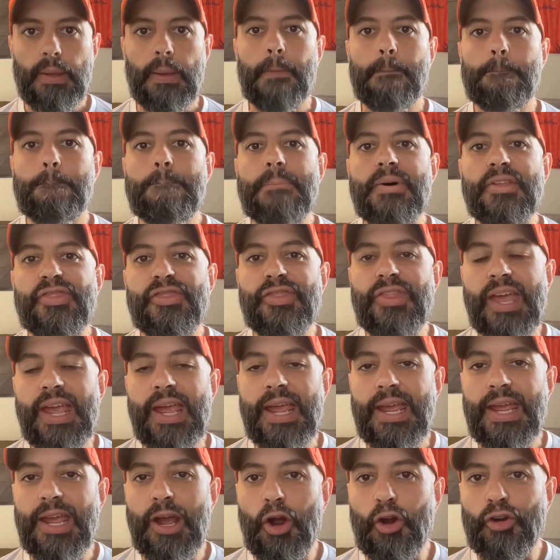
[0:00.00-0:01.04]
but
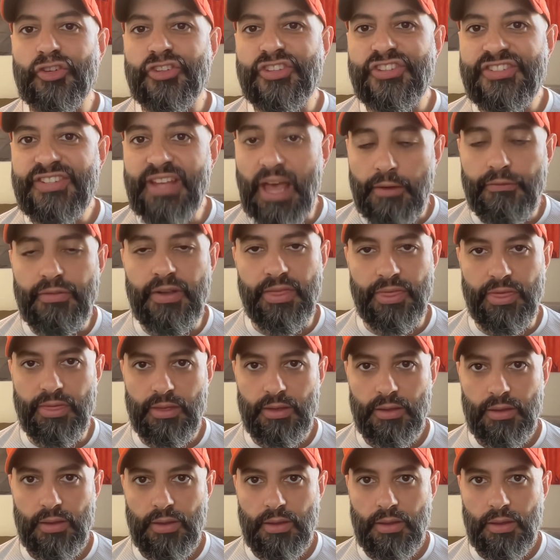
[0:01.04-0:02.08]
they are 7th
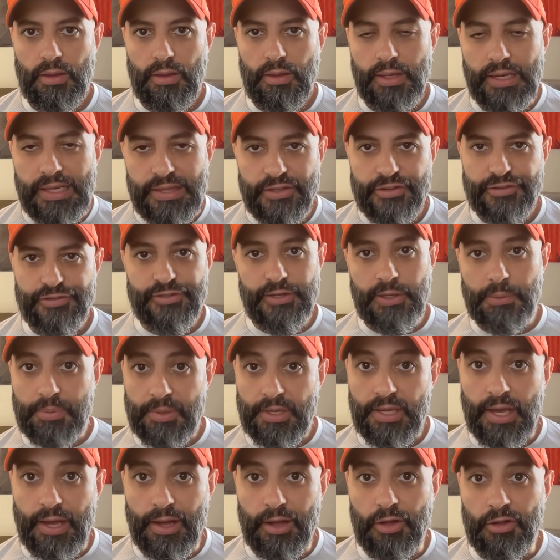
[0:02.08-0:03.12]
in the
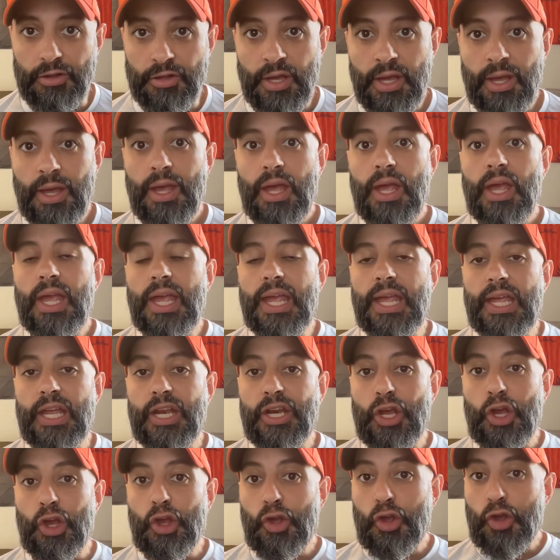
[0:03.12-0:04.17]
CPL
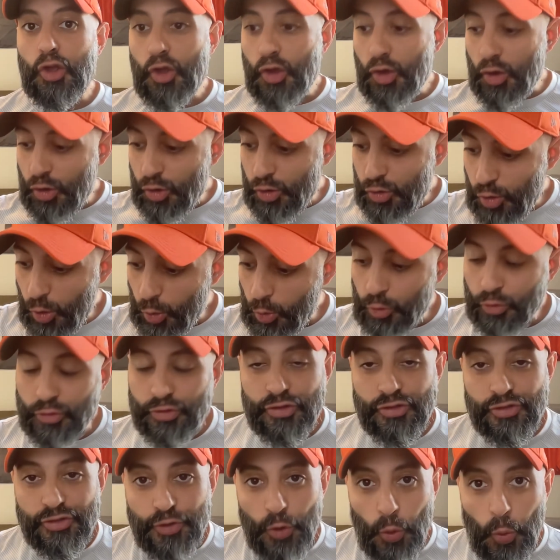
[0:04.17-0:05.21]
in goals
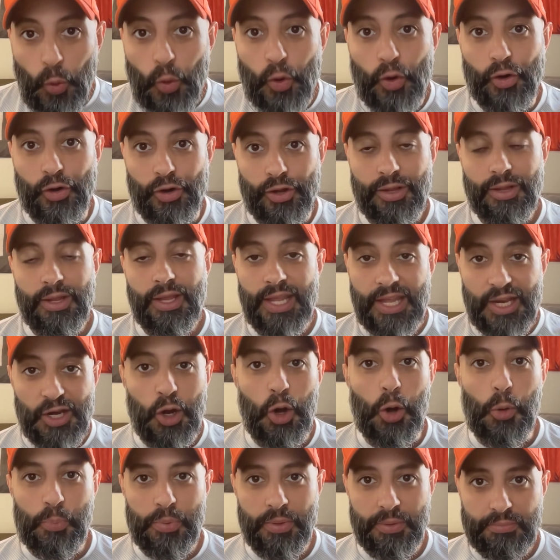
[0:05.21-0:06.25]
scored in
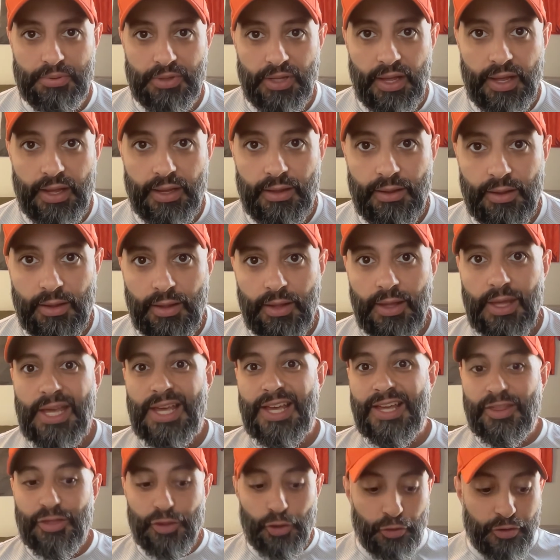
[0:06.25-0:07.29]
open play.
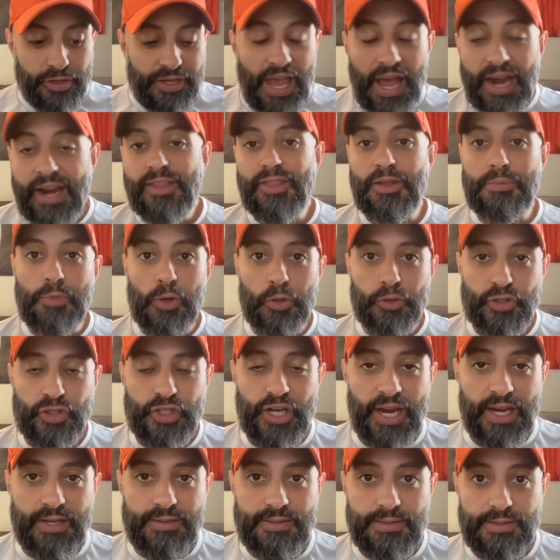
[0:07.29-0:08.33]
They're getting the most
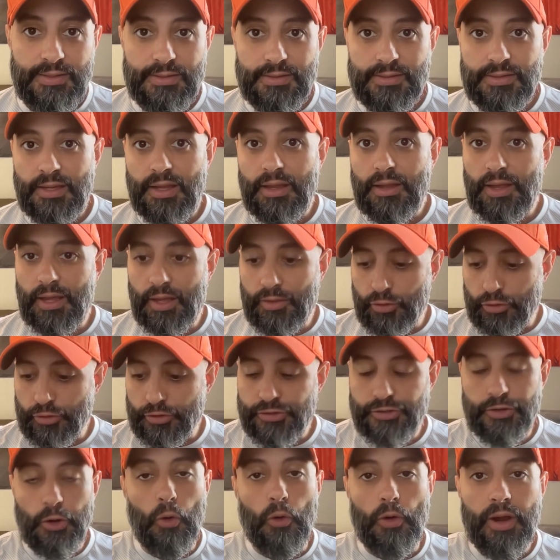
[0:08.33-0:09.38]
chances, and they're
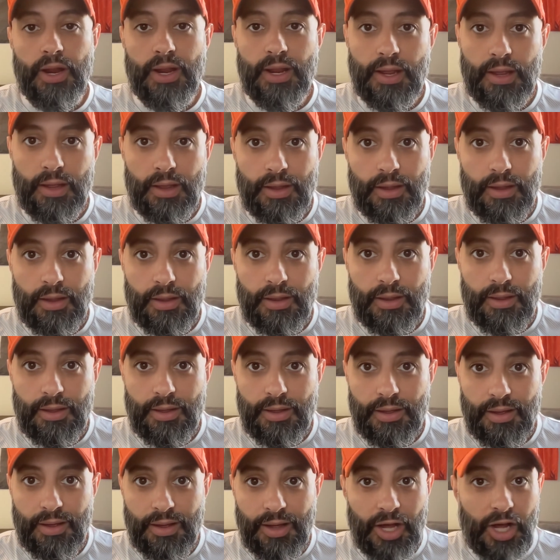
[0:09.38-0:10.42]
scoring
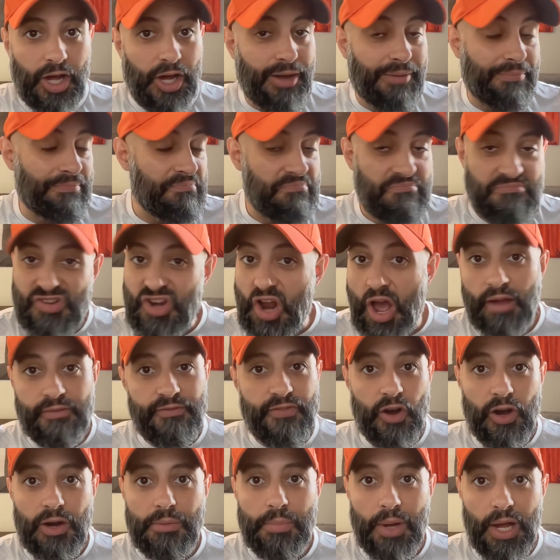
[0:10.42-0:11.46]
not
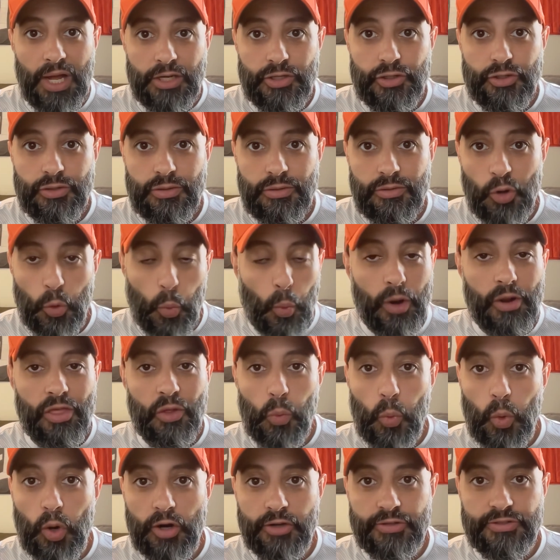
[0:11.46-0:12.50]
very much. They're one of
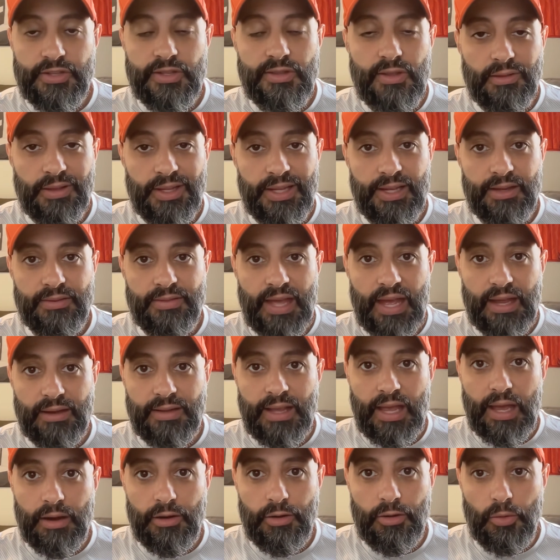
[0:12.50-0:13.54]
the worst in the league in that
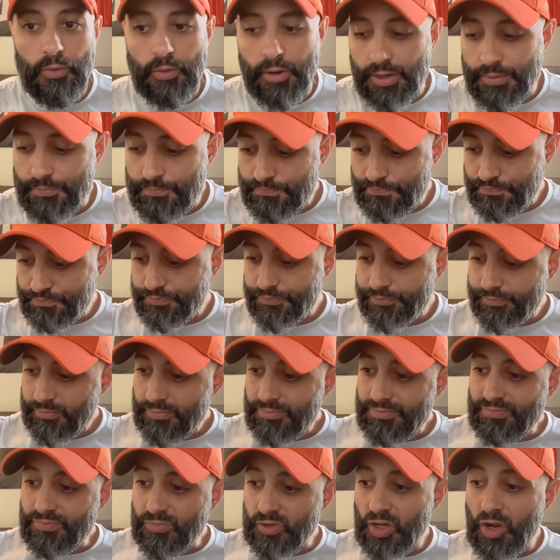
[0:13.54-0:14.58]
category.
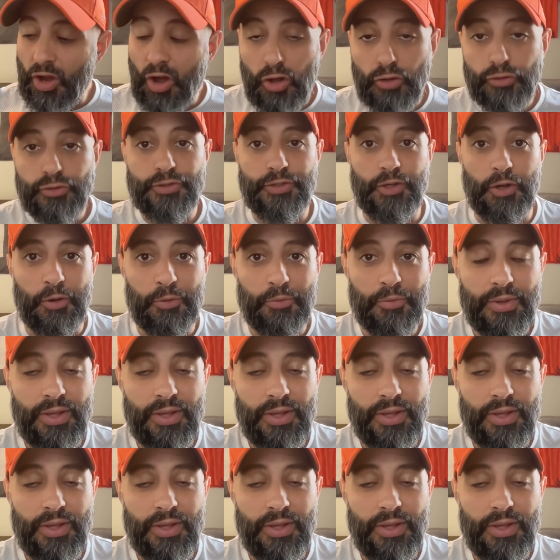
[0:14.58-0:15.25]
Also,